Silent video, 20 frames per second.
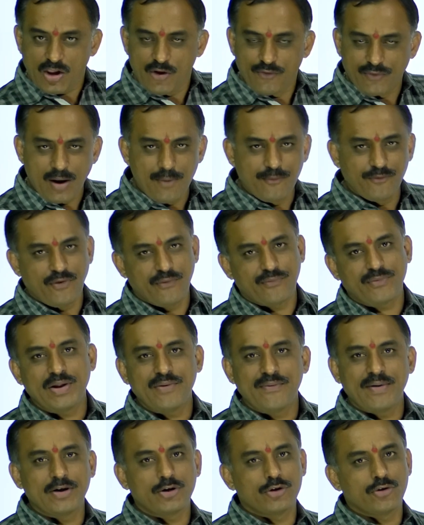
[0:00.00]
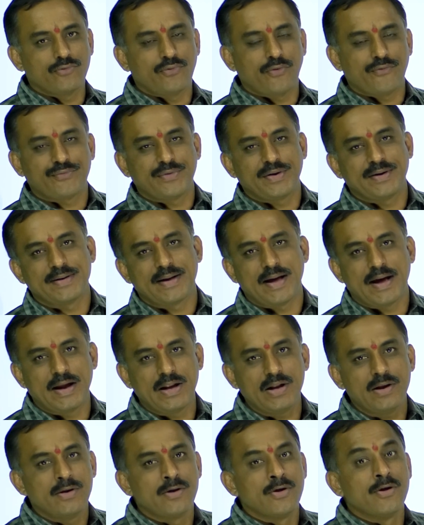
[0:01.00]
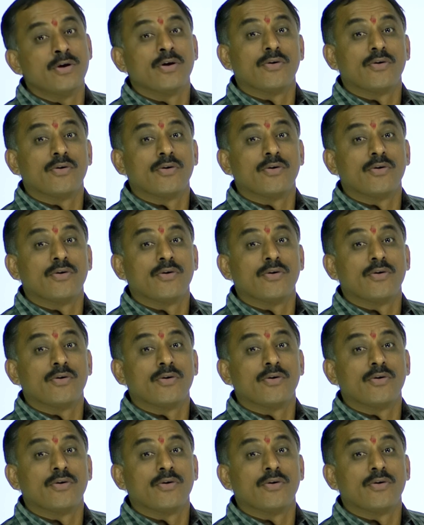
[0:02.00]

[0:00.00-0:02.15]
From 51 to 59,